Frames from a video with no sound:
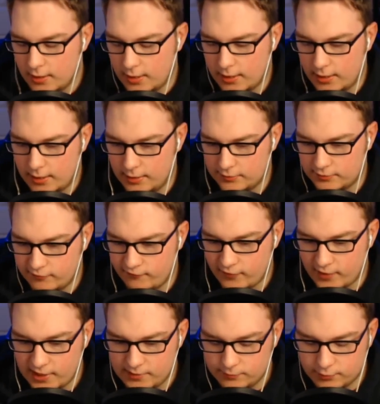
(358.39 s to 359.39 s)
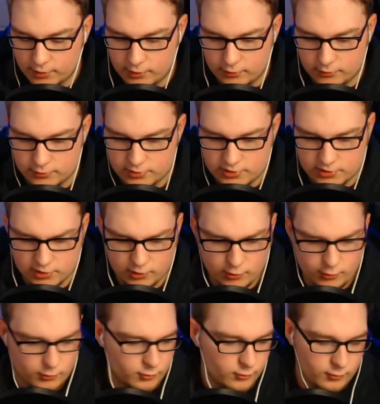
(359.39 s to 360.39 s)
The Fine Bros,
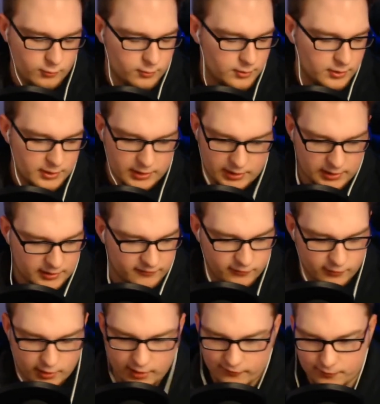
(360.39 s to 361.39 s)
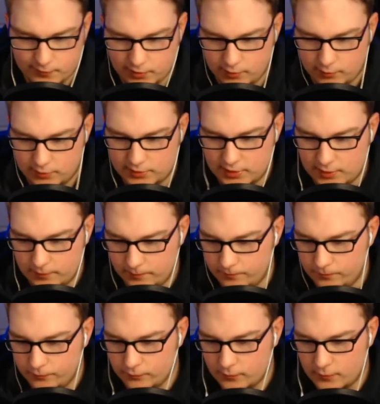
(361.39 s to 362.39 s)
who, if you're not familiar with them,